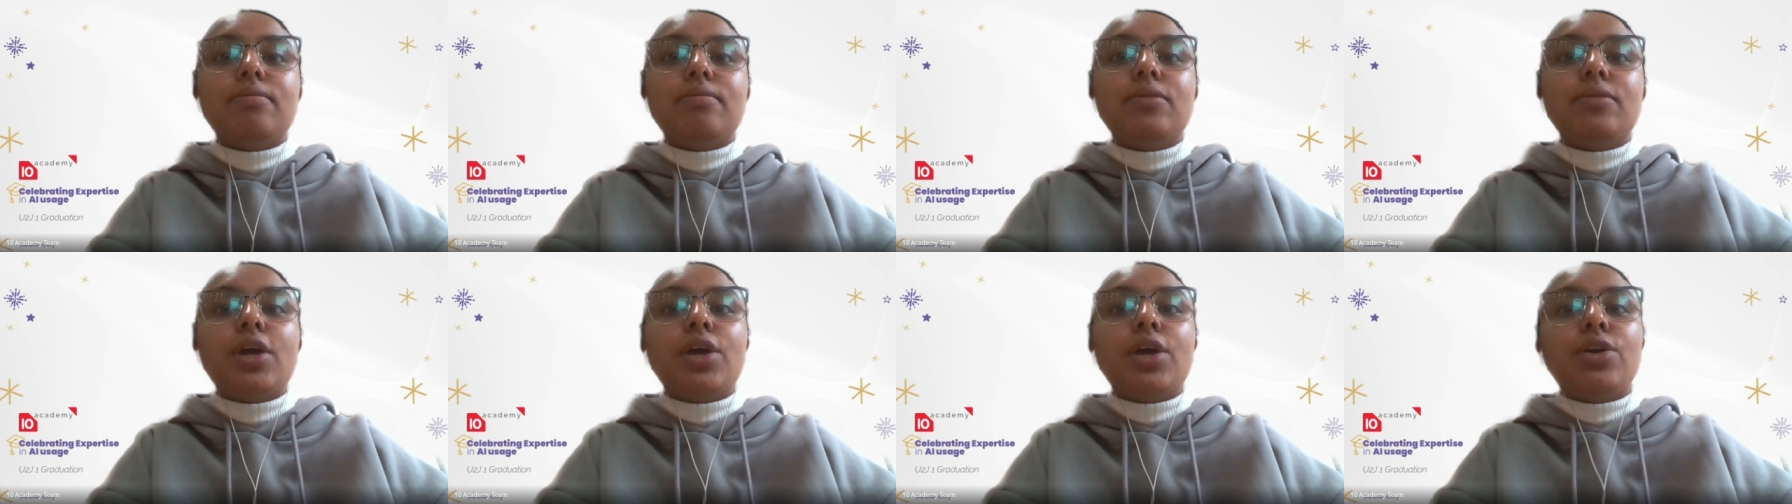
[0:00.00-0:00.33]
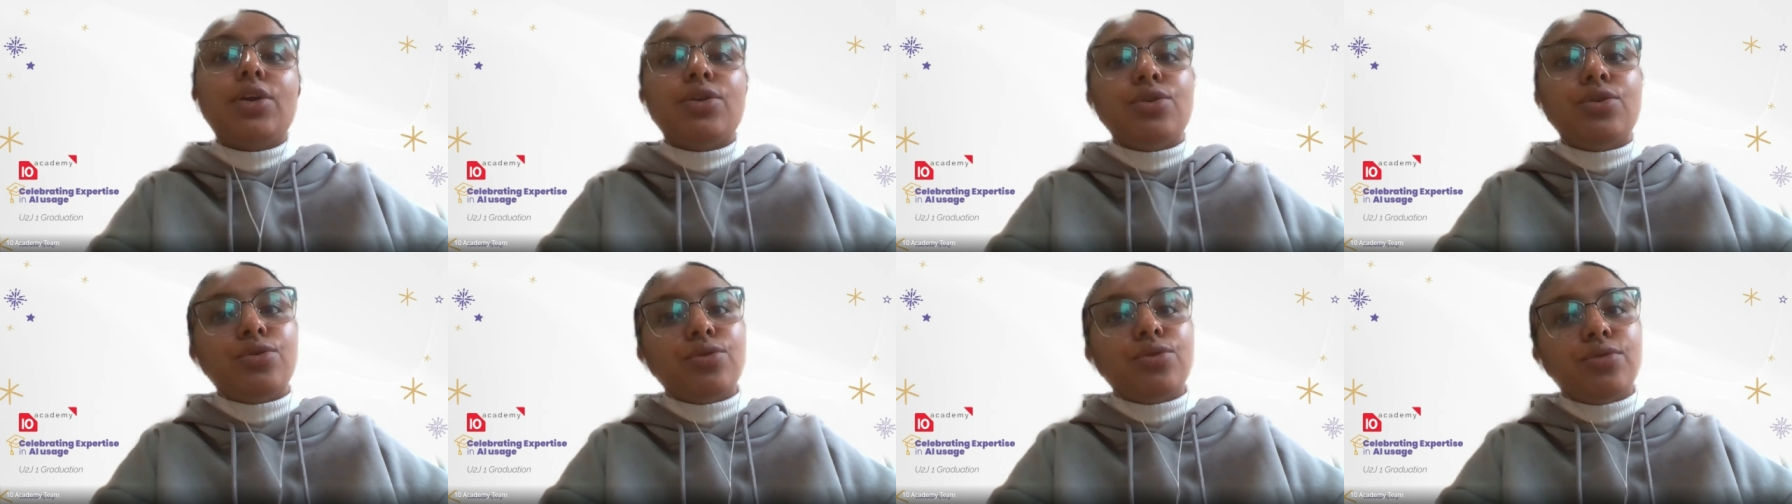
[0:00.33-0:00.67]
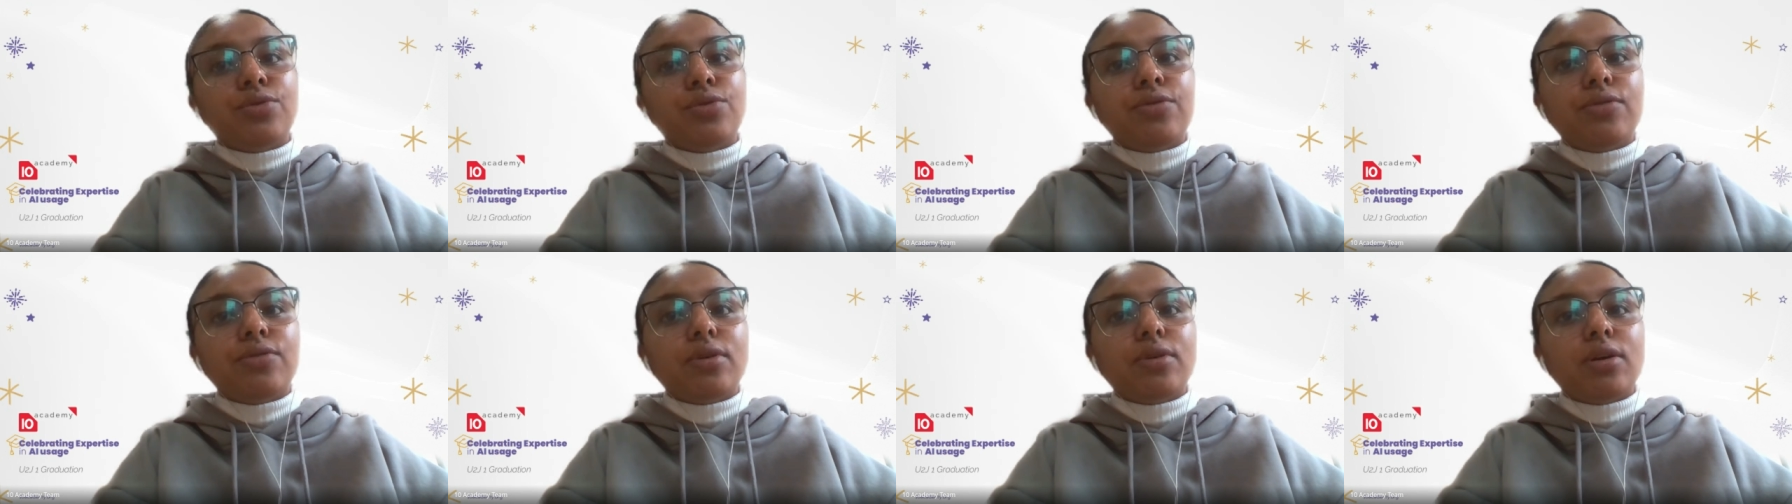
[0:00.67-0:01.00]
that
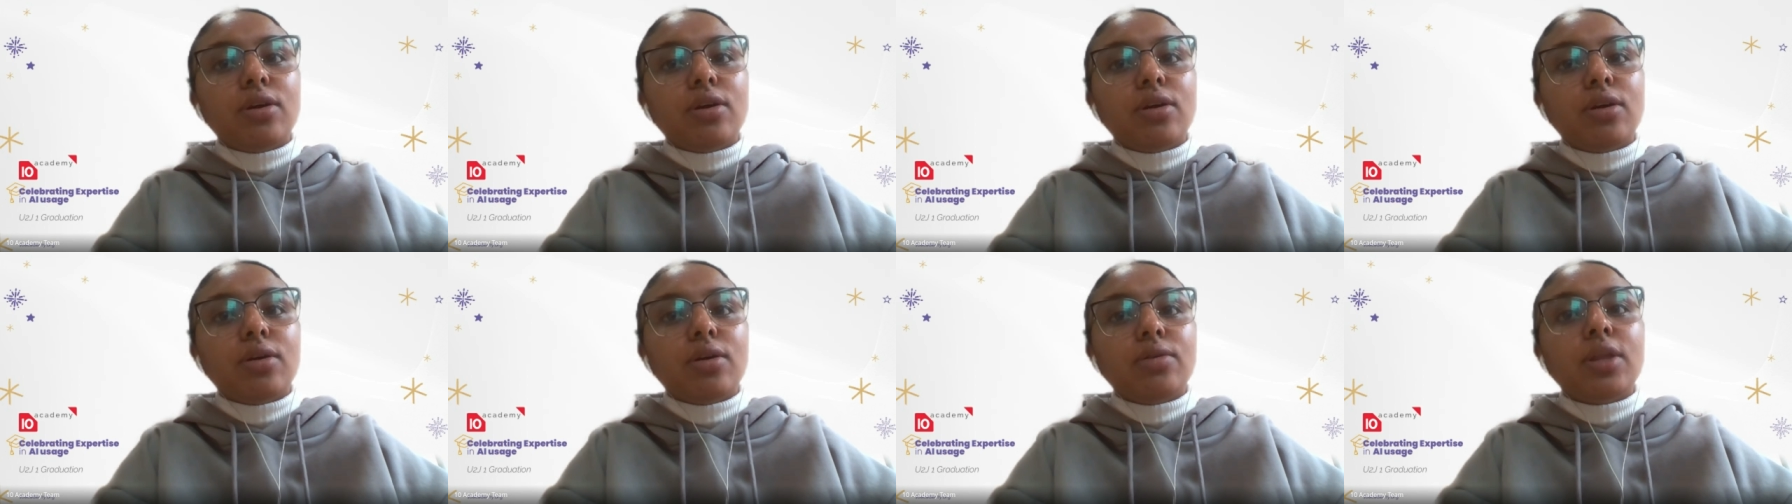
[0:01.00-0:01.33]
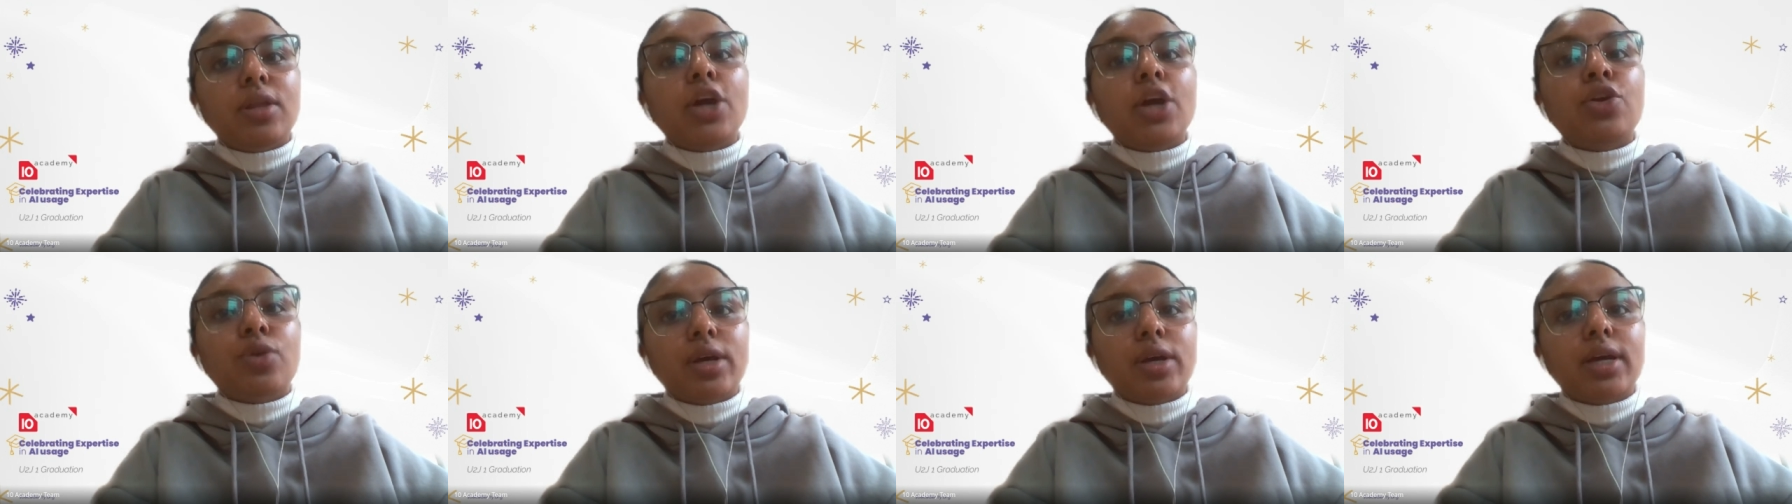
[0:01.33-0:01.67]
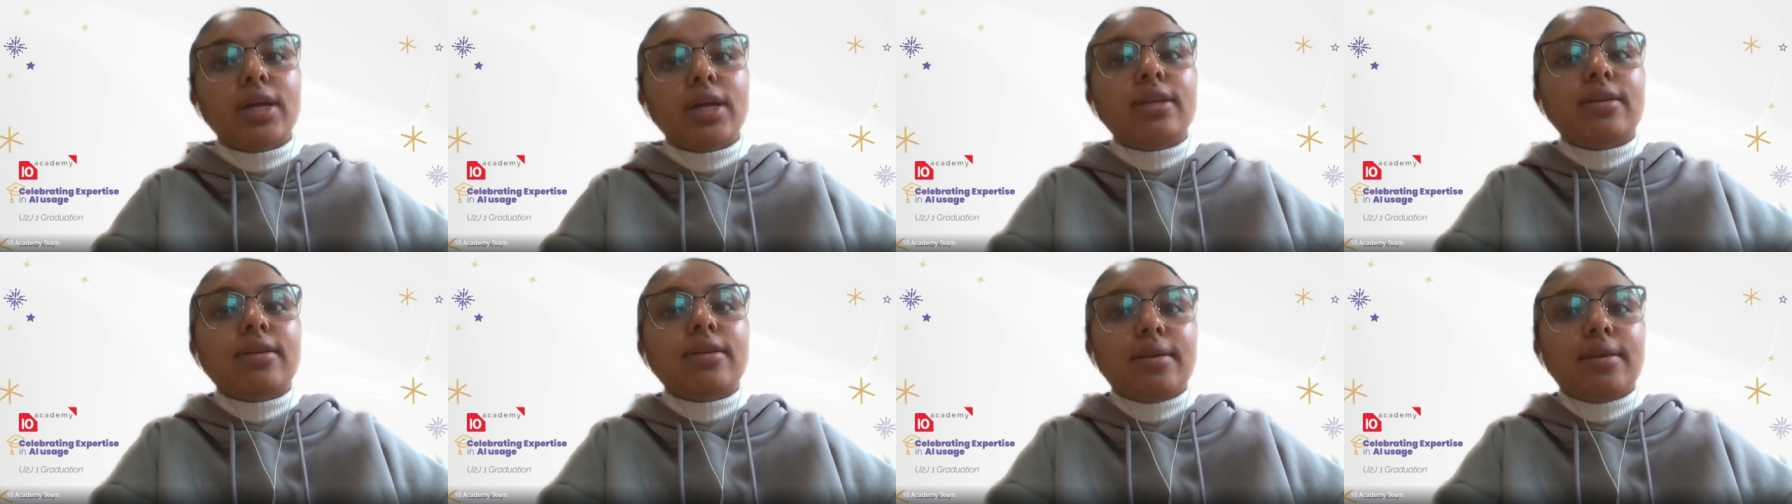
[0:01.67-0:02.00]
you uh, that you
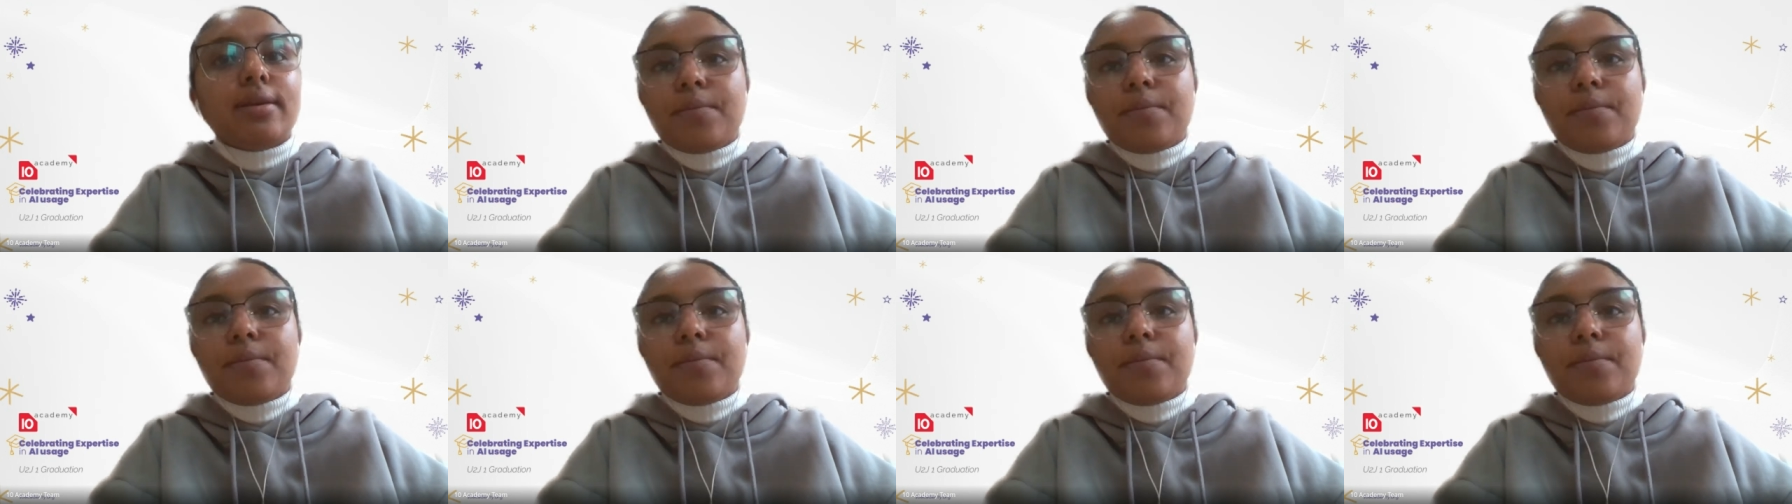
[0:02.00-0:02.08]
can